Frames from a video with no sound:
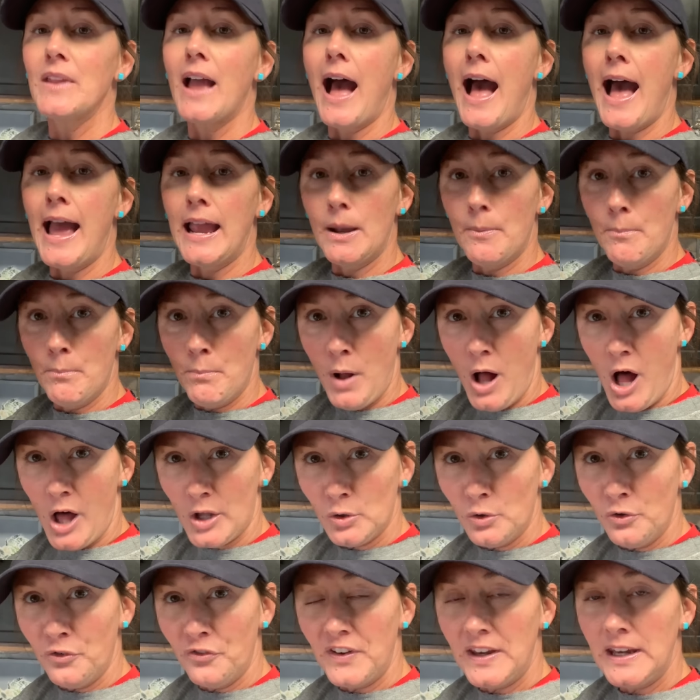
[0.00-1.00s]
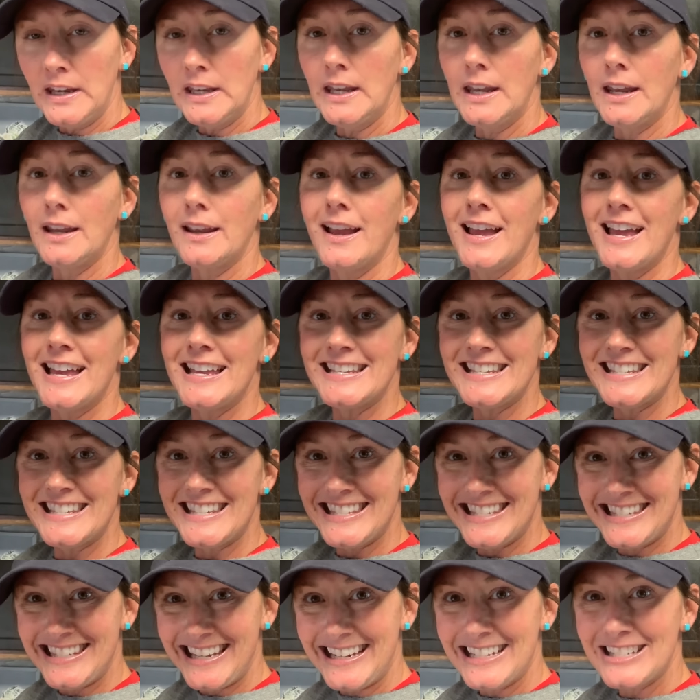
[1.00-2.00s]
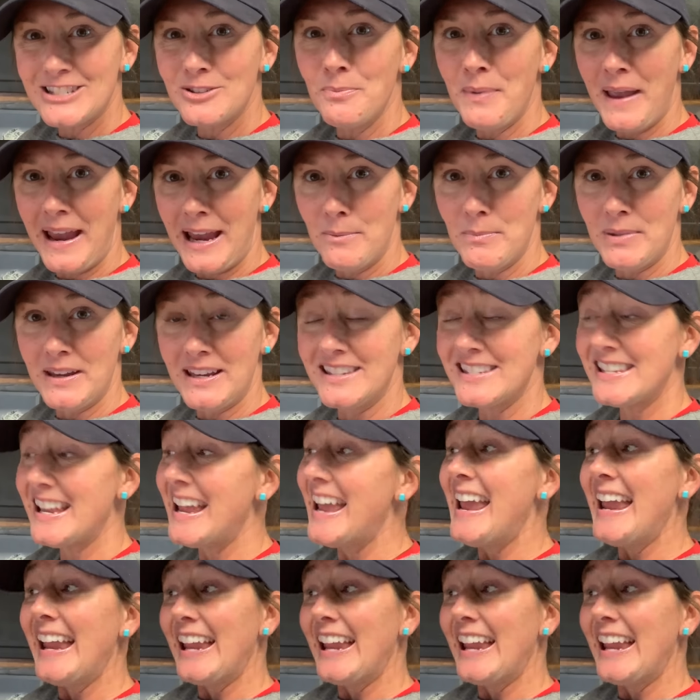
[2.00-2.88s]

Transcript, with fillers: I am bottle feeding six babies.